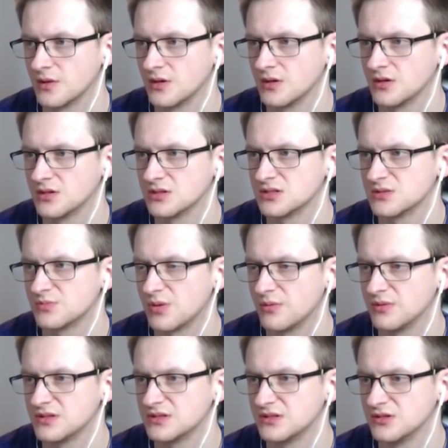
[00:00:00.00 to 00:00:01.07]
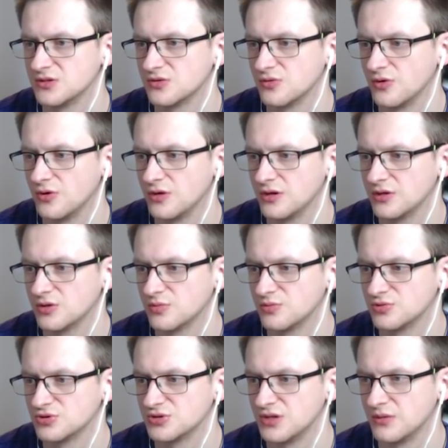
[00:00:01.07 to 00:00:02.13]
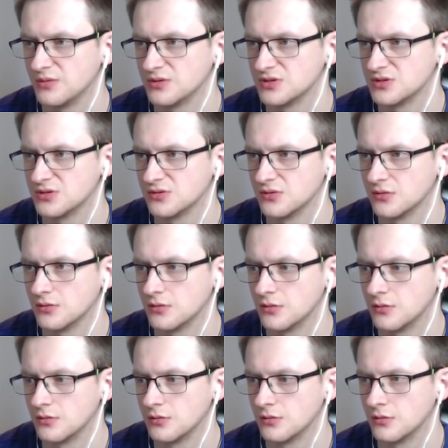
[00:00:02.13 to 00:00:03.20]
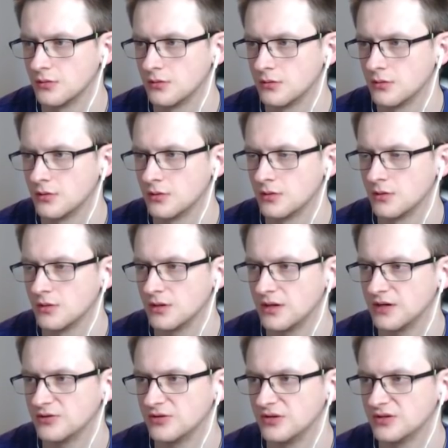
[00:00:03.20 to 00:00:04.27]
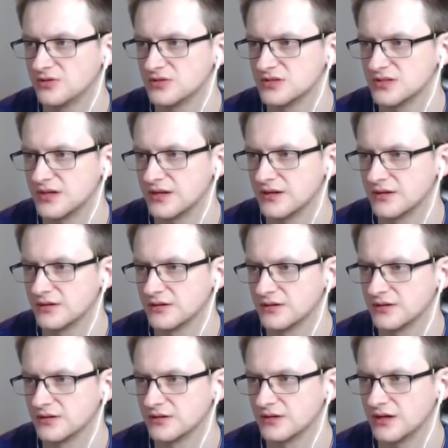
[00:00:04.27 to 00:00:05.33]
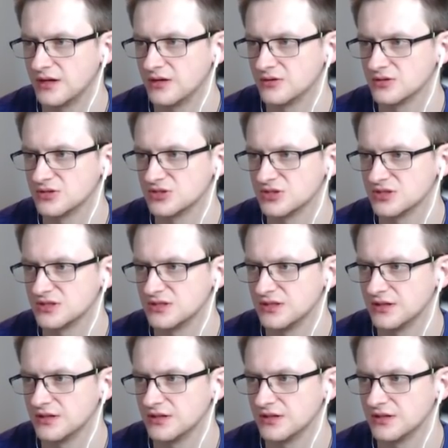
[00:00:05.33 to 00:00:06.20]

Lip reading: It's probably still too early to push damage, so I don't need to cycle the Thanos just yet.